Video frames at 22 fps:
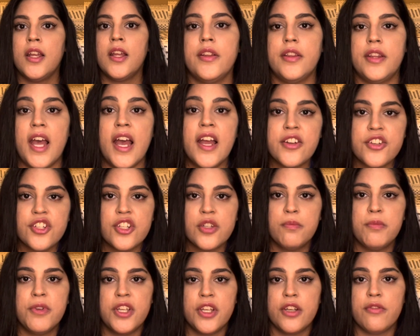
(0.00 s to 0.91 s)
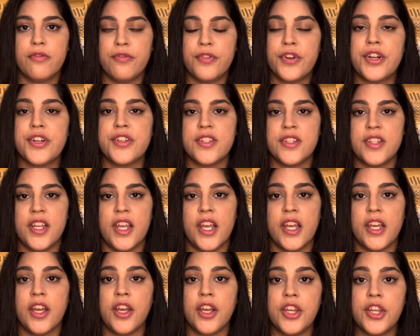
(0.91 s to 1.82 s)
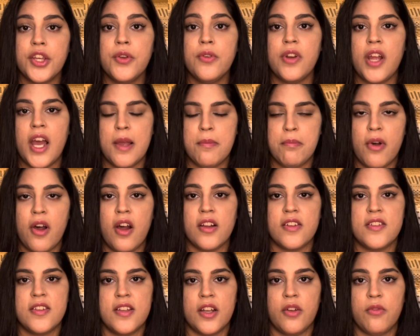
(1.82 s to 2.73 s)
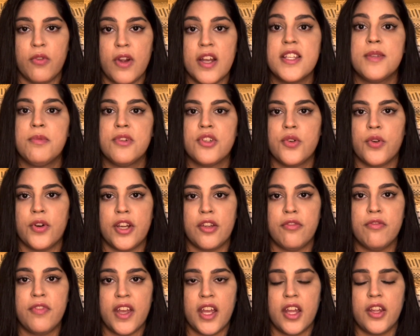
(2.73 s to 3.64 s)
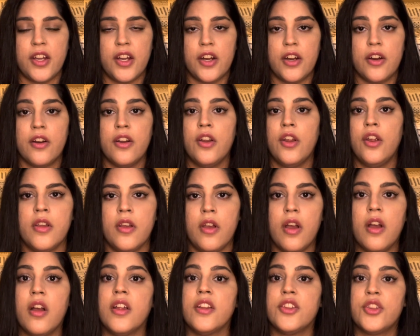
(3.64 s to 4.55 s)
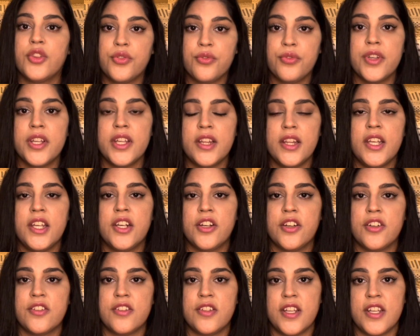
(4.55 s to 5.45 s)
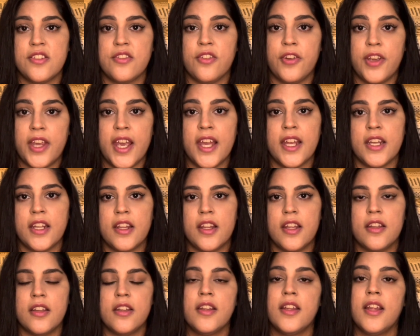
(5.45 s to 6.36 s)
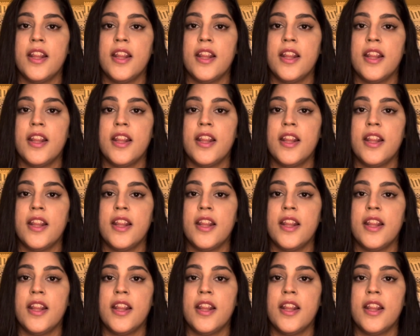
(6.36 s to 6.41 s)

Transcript: That should be your first thing, acute hypoxic respiratory failure on 3 liters nasal cannula.